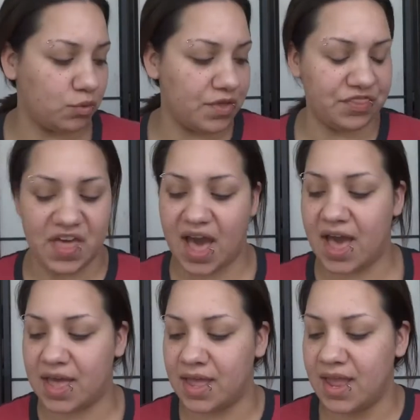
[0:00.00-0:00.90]
with
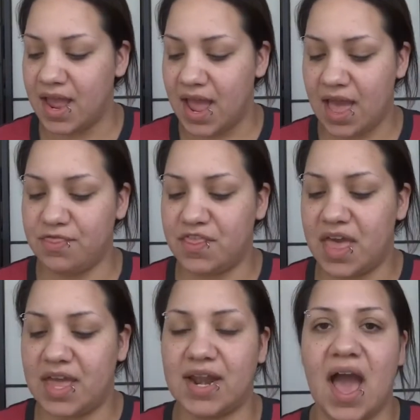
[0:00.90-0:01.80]
that, and
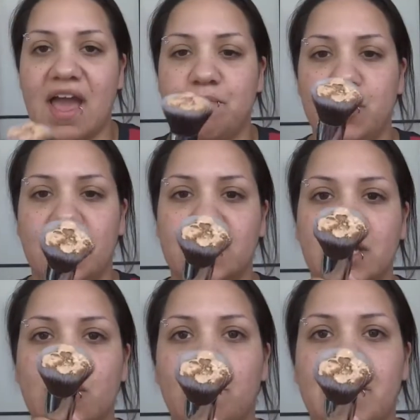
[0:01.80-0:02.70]
then I put a
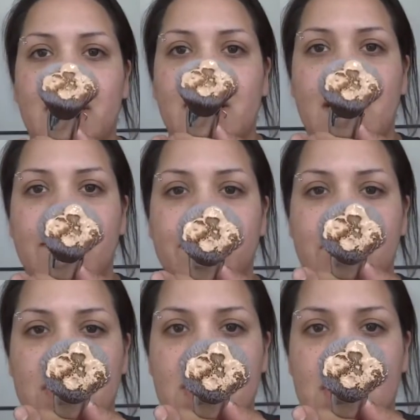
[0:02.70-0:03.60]
little bit of
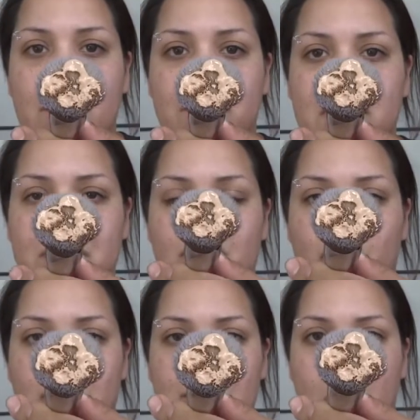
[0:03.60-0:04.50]
the BB
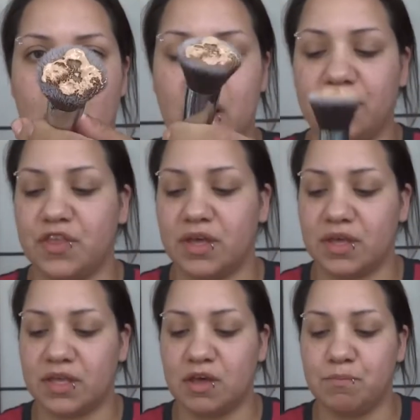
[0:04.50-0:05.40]
cream on
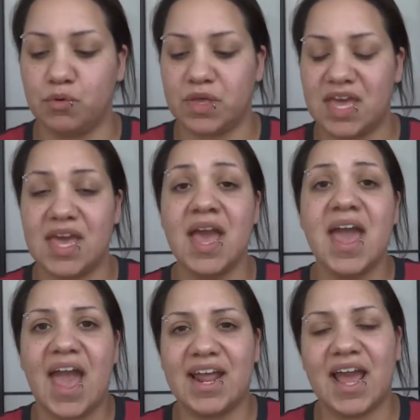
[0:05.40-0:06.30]
the Kabuki.
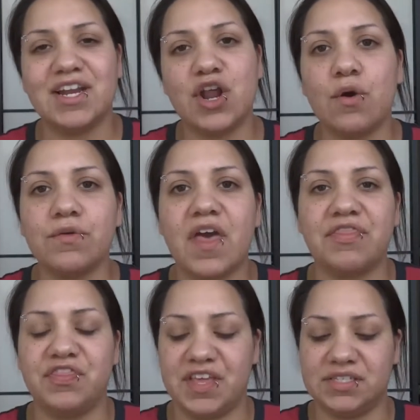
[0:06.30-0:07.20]
And I know
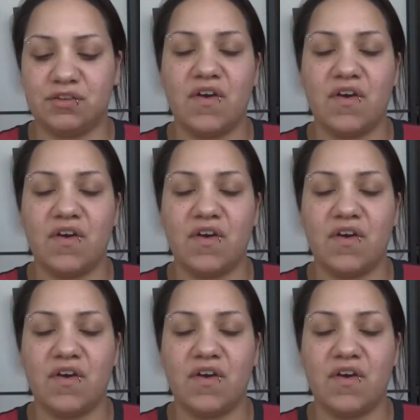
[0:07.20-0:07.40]
that this